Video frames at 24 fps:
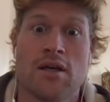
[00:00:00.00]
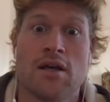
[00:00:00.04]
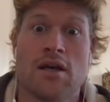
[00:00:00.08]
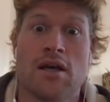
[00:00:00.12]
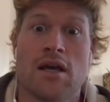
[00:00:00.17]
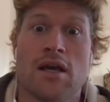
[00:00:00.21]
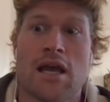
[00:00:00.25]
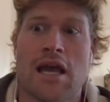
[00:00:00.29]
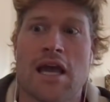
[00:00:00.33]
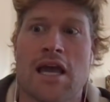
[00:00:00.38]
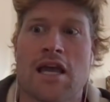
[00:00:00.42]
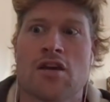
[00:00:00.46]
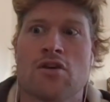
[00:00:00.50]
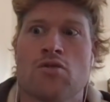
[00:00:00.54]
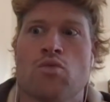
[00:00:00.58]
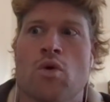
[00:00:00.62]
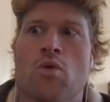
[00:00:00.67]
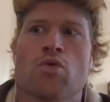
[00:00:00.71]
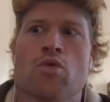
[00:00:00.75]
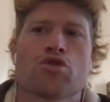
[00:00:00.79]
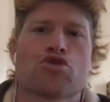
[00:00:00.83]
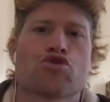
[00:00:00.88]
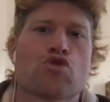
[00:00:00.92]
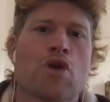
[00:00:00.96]
And what
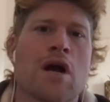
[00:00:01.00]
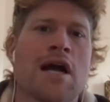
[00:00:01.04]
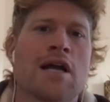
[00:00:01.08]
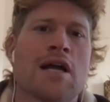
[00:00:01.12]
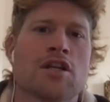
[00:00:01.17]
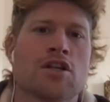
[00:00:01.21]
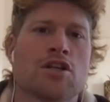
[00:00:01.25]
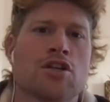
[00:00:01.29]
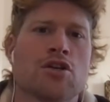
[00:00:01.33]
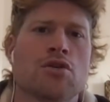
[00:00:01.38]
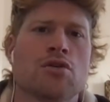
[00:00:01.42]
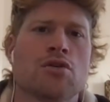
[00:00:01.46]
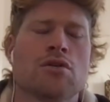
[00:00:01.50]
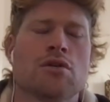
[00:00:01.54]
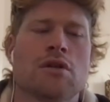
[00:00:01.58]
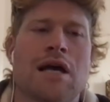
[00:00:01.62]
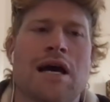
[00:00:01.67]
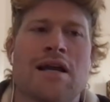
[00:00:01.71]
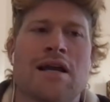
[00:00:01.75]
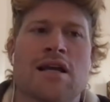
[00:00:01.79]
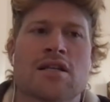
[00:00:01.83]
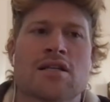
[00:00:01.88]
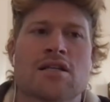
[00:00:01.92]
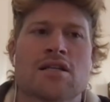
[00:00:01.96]
we're trying to do,
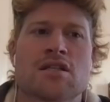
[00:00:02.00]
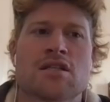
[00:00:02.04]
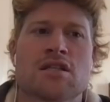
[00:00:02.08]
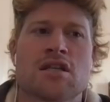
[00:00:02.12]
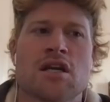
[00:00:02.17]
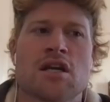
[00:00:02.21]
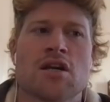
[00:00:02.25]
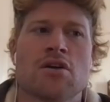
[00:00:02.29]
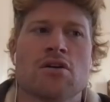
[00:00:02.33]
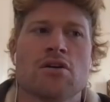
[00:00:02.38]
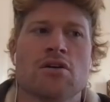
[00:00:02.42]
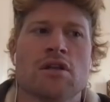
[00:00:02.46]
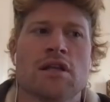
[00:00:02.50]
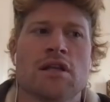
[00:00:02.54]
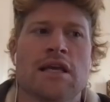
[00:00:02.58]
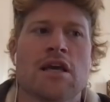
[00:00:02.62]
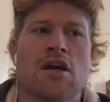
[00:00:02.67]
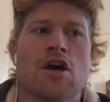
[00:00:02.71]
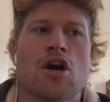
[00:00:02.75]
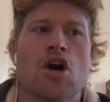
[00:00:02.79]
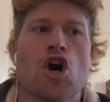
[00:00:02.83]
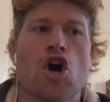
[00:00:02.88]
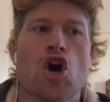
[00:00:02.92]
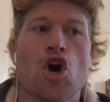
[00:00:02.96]
not
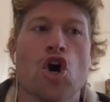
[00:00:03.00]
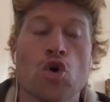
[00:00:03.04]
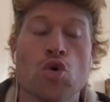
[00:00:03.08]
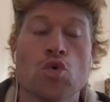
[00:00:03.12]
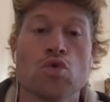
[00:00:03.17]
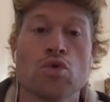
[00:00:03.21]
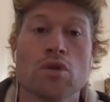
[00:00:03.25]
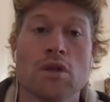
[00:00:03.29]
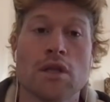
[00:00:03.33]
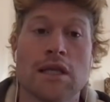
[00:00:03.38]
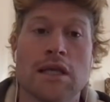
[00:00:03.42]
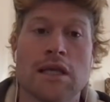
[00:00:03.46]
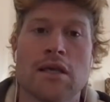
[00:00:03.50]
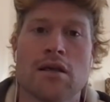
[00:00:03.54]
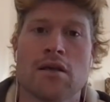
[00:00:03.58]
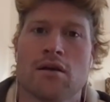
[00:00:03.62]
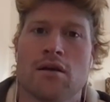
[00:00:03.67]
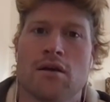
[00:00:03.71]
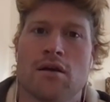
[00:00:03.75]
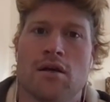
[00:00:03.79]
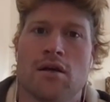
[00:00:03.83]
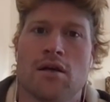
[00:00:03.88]
necessarily only